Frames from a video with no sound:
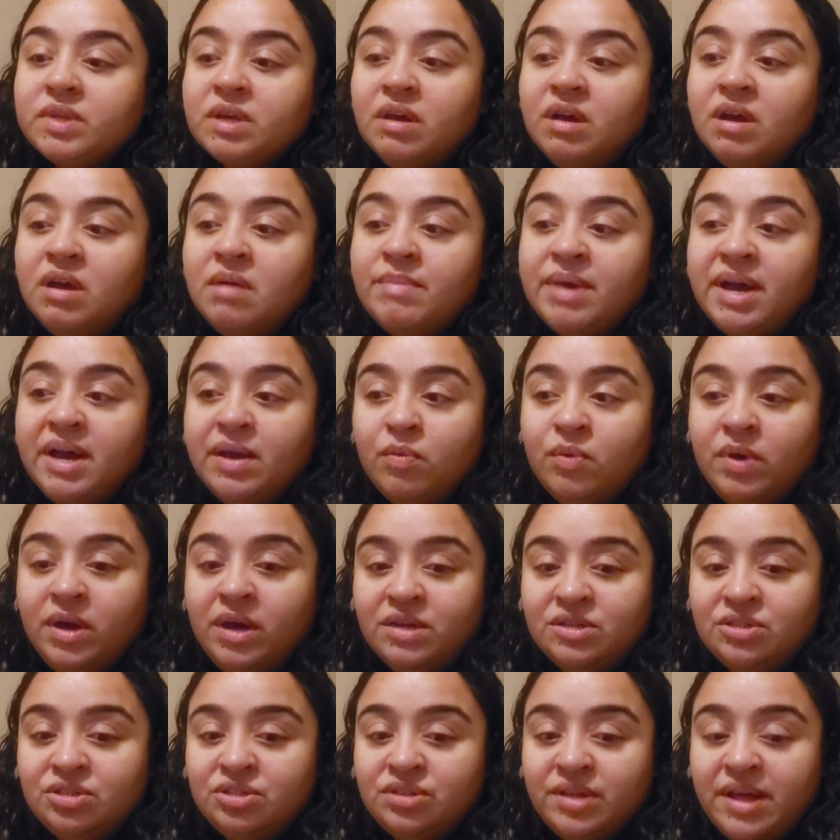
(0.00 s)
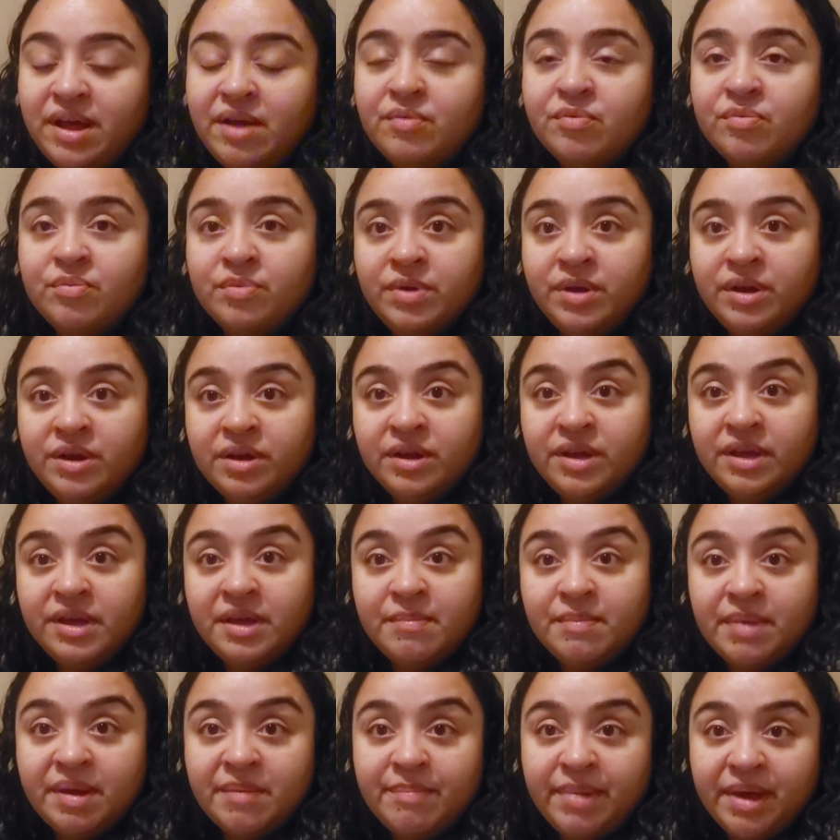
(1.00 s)
Um, I washed that rug
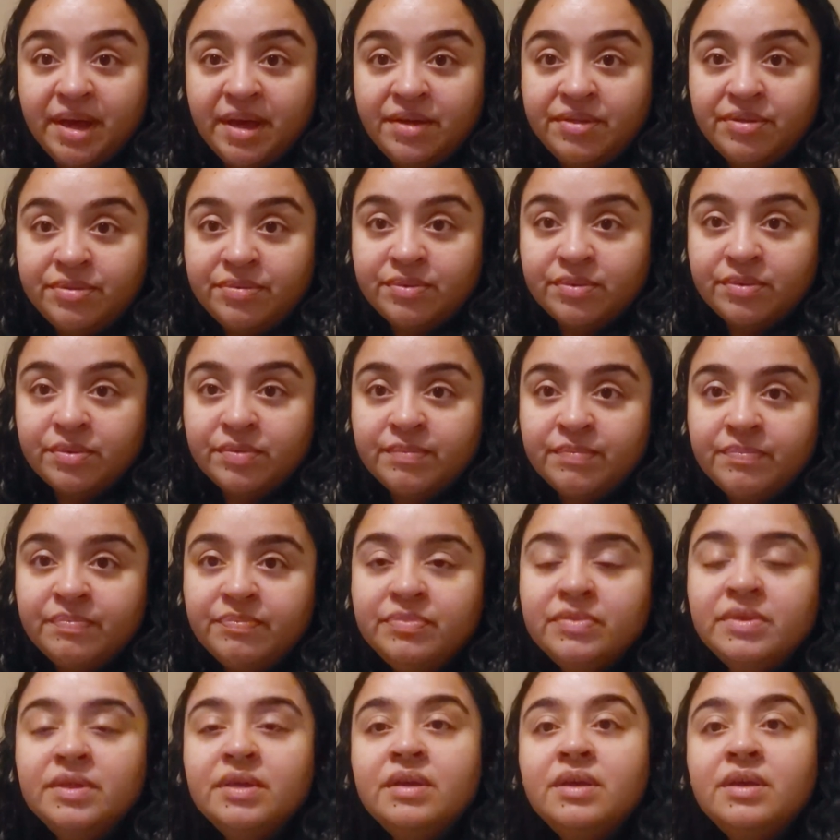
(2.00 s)
in my bathroom